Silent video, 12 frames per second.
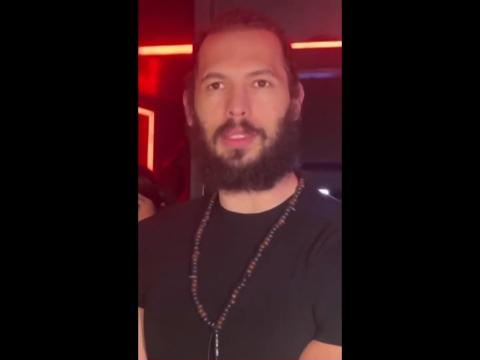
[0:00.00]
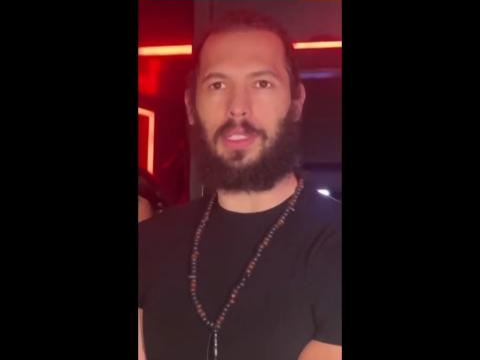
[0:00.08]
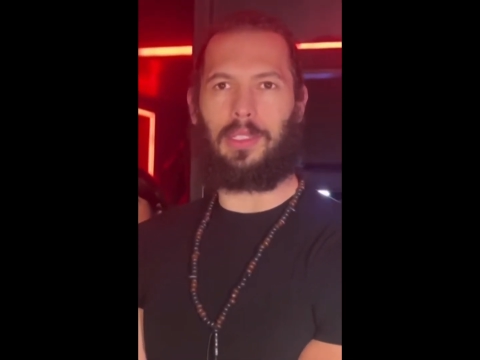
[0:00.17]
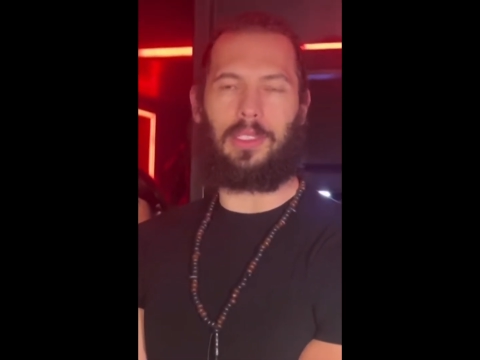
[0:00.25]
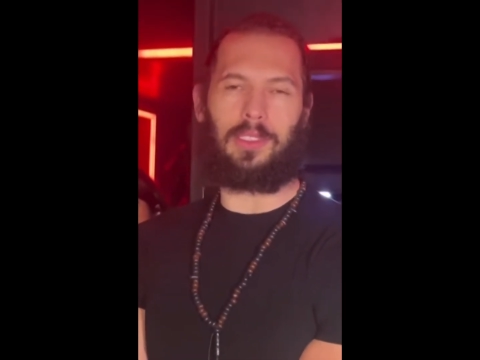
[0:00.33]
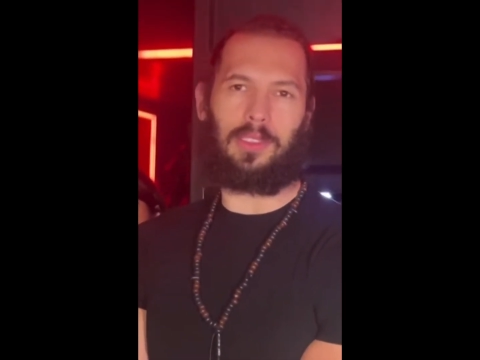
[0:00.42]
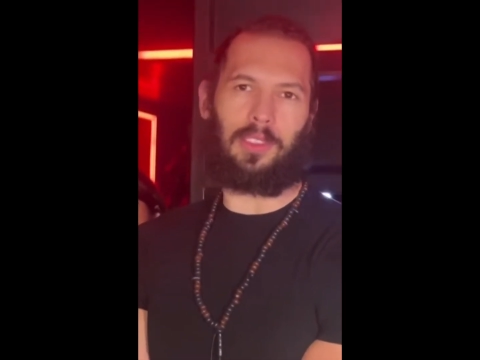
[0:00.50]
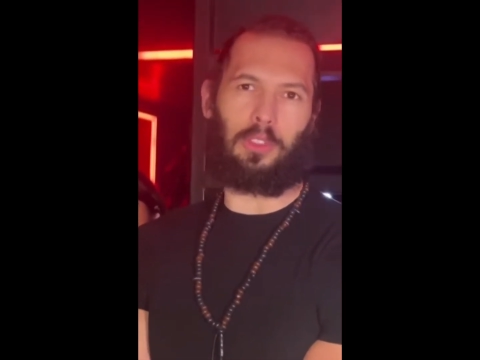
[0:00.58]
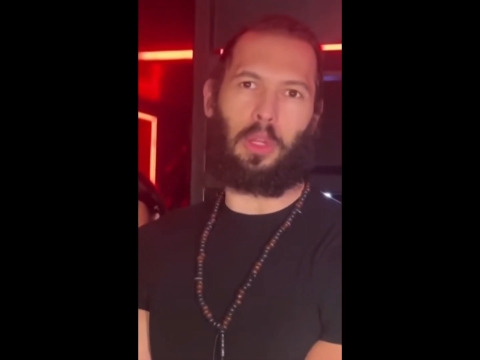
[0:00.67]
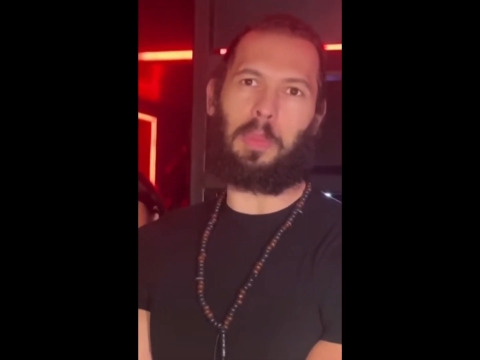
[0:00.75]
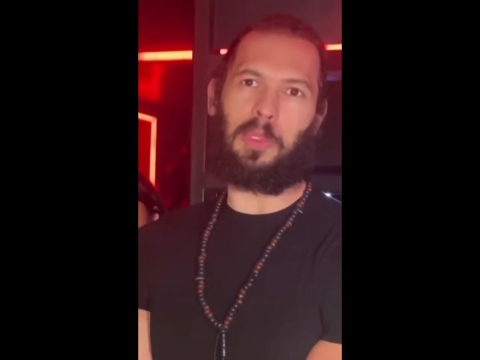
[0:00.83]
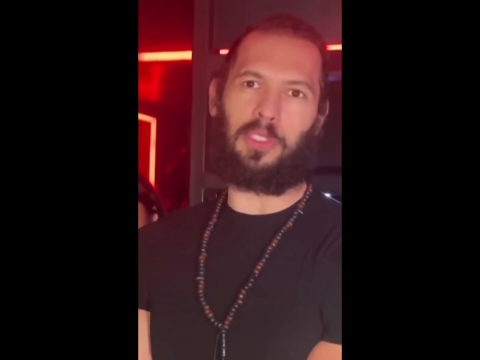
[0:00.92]
There is
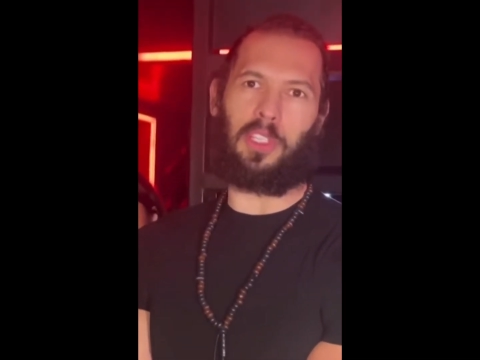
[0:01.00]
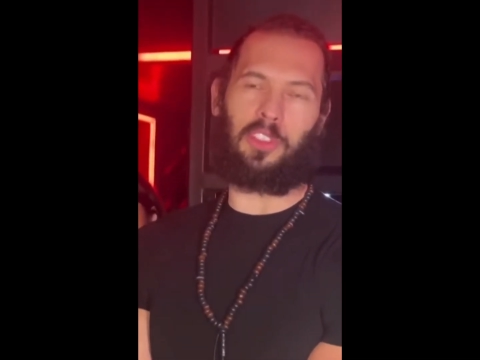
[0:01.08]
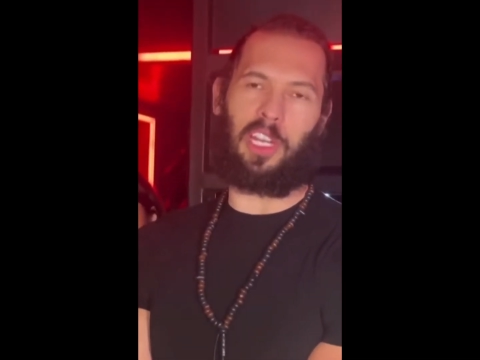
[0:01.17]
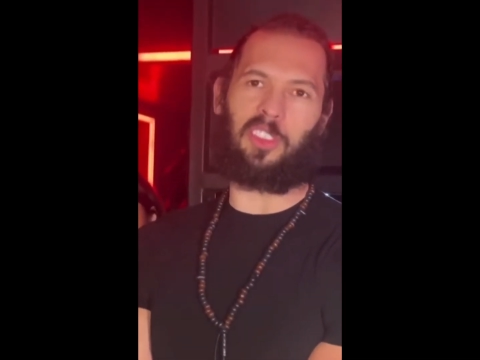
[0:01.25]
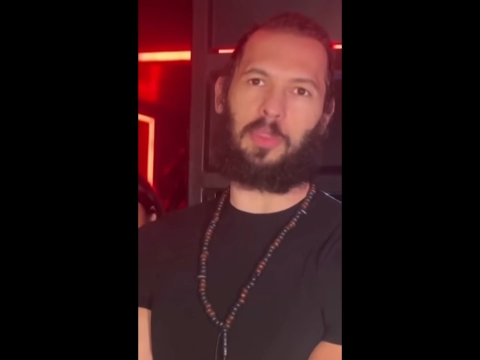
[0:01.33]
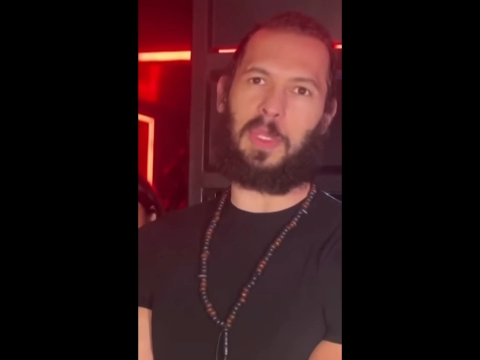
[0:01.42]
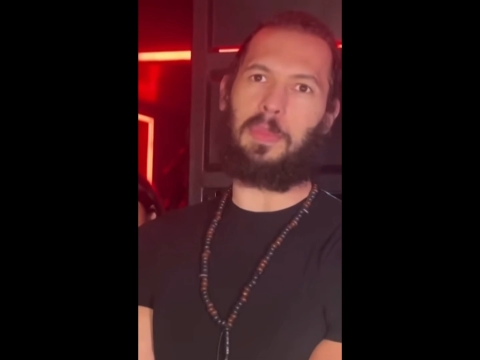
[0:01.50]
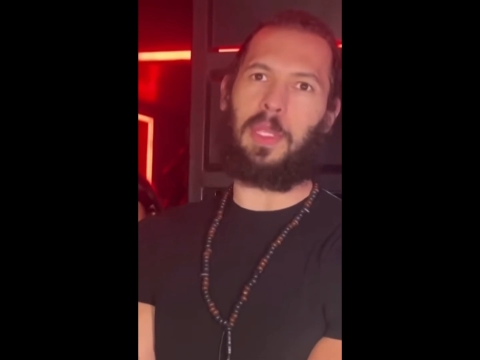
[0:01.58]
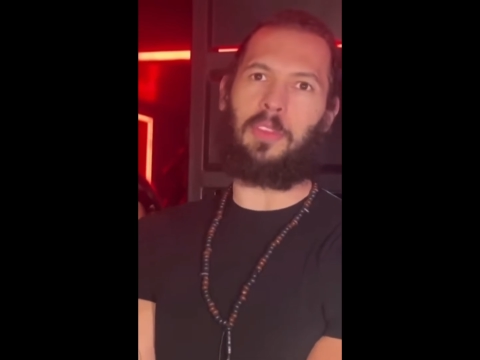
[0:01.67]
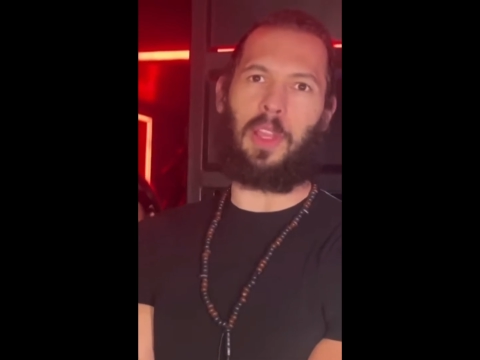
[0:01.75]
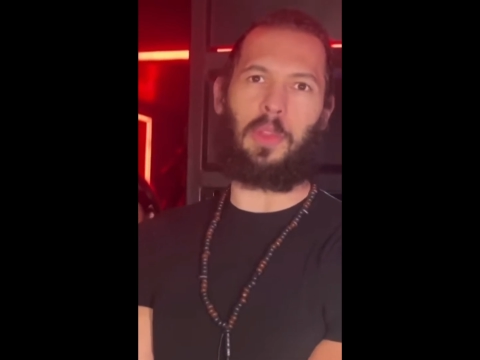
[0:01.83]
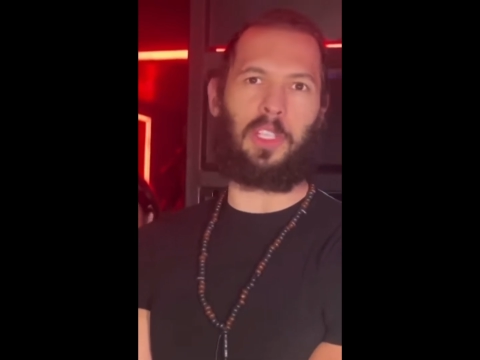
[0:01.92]
0% chance of me
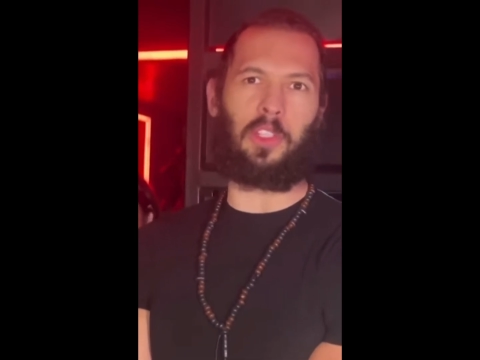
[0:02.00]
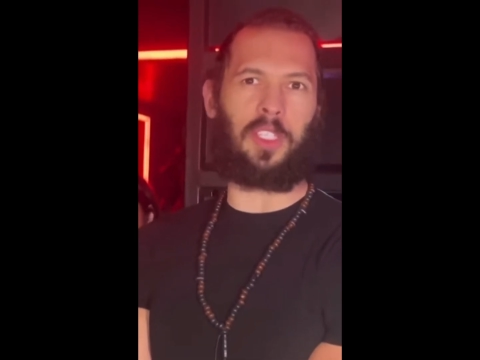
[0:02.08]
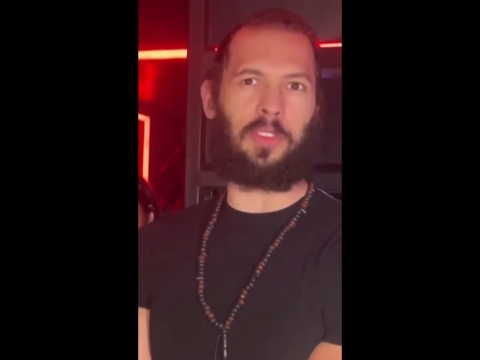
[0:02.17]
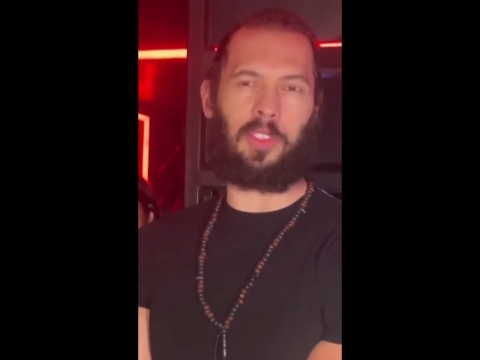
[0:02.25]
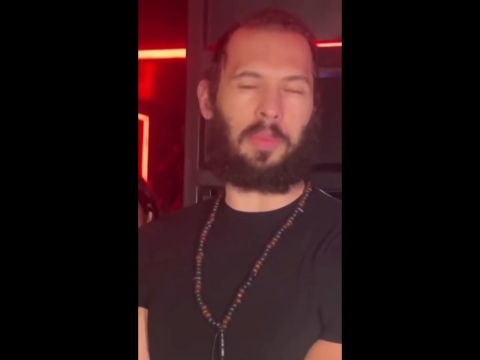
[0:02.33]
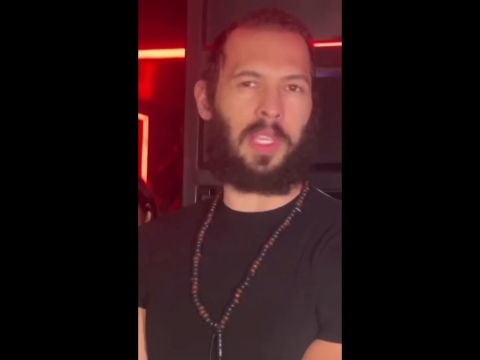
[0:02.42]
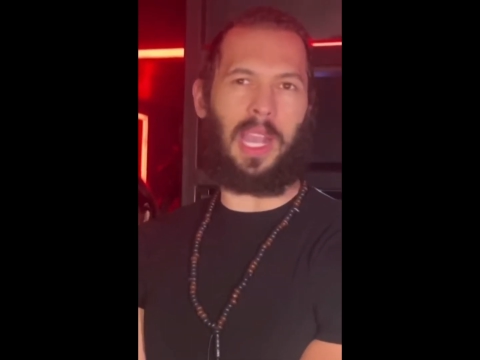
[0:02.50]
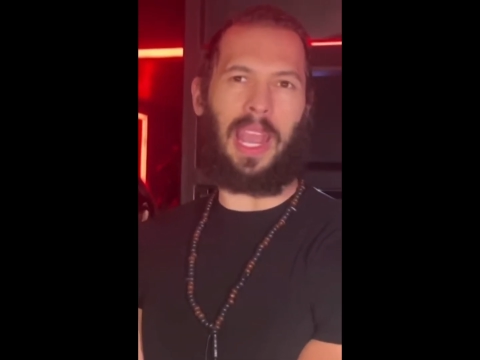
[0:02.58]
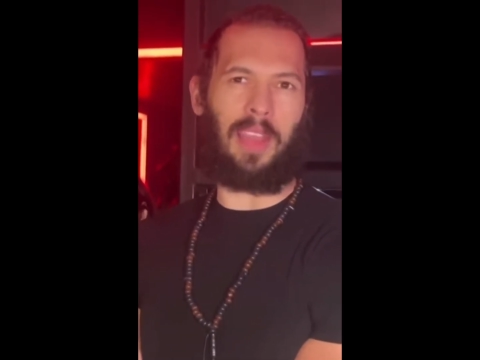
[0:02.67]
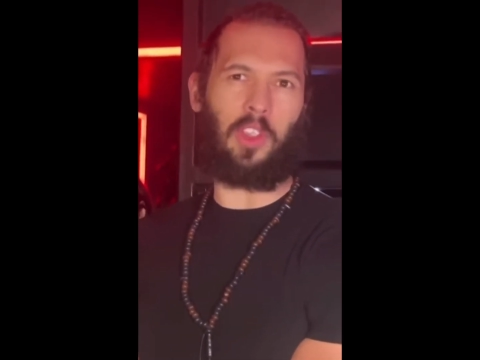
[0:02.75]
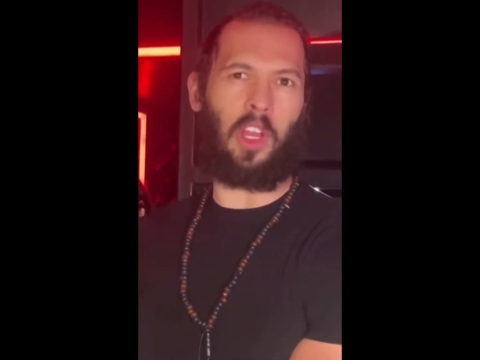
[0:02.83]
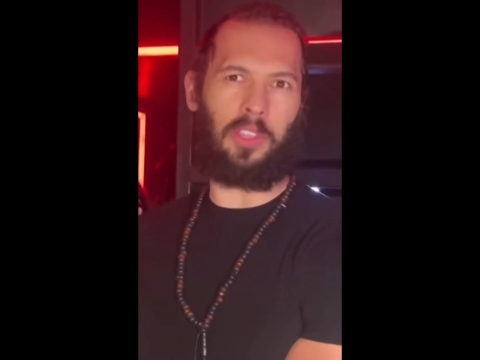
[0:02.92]
being found guilty of something I
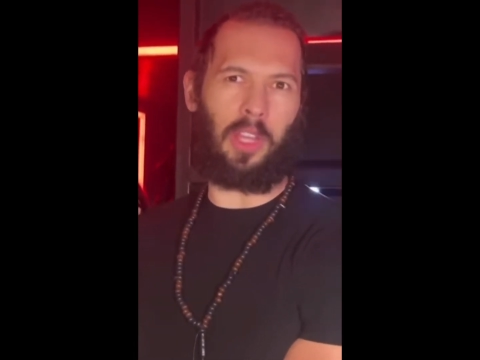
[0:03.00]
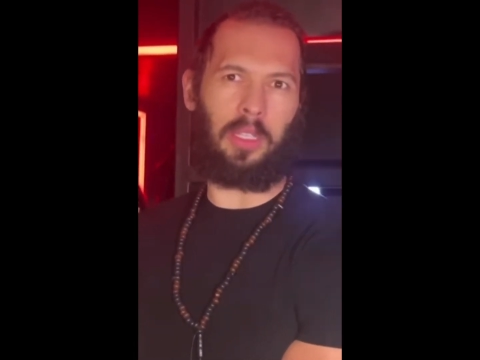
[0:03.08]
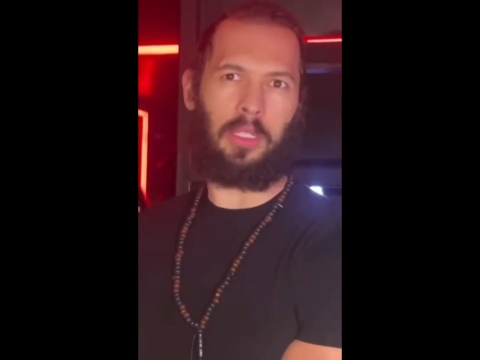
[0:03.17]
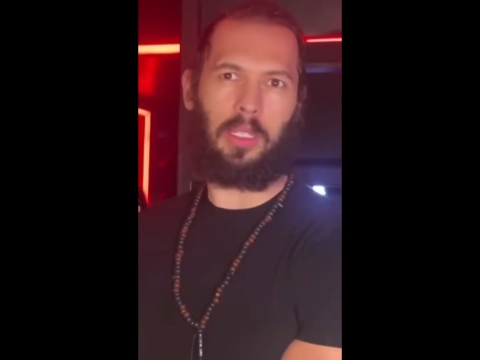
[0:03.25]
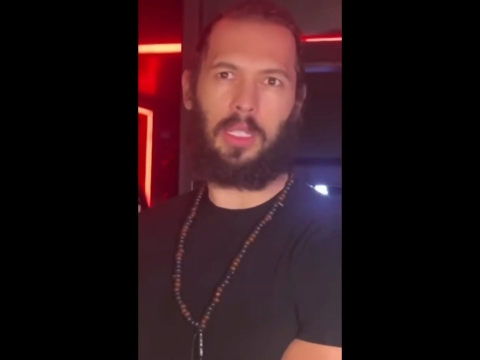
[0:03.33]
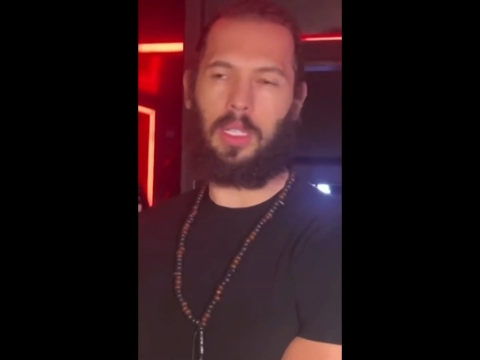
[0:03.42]
have not done.